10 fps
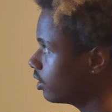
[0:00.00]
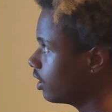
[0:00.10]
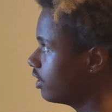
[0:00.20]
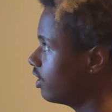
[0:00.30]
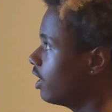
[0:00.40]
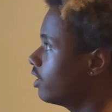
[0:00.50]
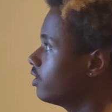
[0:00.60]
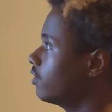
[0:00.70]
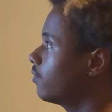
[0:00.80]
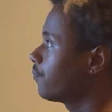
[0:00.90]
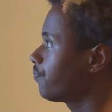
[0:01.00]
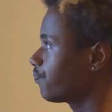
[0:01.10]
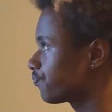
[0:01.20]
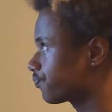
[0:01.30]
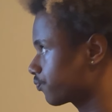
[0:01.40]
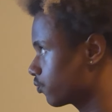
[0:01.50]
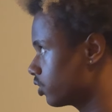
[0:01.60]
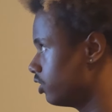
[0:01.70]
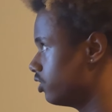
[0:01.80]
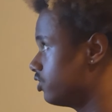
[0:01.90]
and then
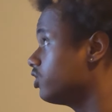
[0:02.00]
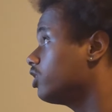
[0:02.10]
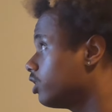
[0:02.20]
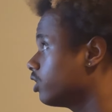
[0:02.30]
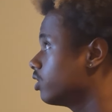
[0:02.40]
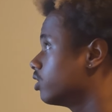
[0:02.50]
into C,